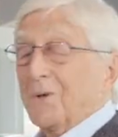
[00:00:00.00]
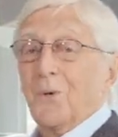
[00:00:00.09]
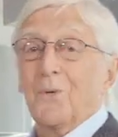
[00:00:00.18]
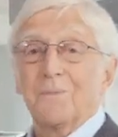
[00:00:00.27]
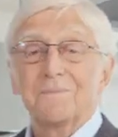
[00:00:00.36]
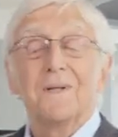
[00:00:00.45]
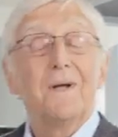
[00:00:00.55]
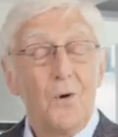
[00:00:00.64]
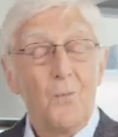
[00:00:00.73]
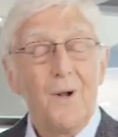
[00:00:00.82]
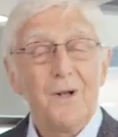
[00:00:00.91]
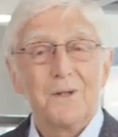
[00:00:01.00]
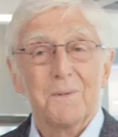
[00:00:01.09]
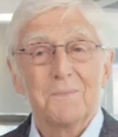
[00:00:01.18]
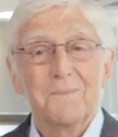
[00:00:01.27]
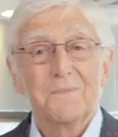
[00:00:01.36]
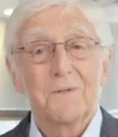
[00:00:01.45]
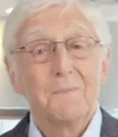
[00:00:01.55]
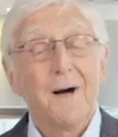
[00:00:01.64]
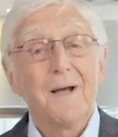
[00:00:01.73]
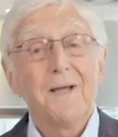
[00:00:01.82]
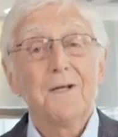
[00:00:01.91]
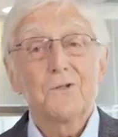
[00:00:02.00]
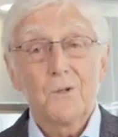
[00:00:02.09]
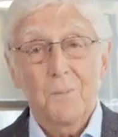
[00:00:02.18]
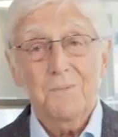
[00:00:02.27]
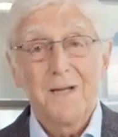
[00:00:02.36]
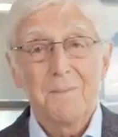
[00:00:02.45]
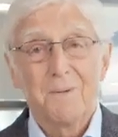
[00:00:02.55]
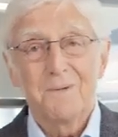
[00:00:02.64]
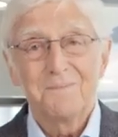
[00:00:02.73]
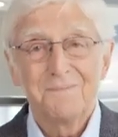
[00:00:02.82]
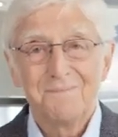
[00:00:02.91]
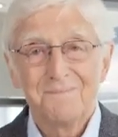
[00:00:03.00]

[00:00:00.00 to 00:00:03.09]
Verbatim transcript: School. Welcome to my top table.